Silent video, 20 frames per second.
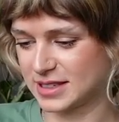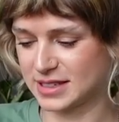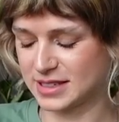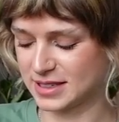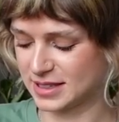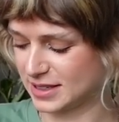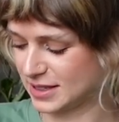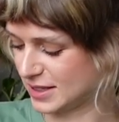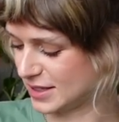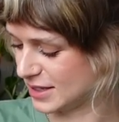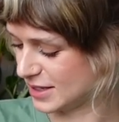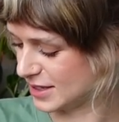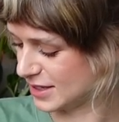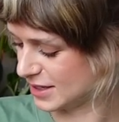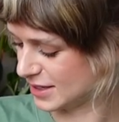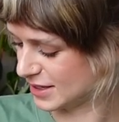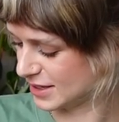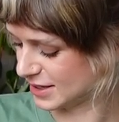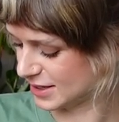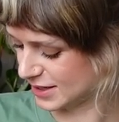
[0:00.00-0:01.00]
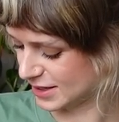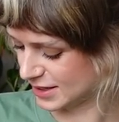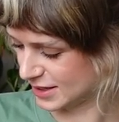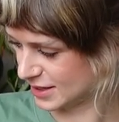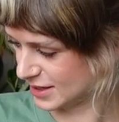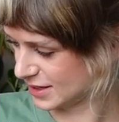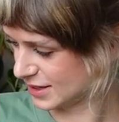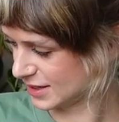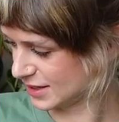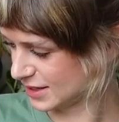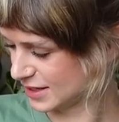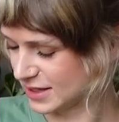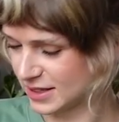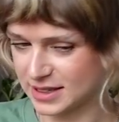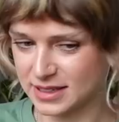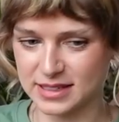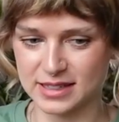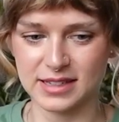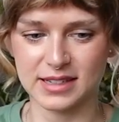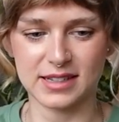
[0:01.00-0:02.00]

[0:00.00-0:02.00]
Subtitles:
(silence)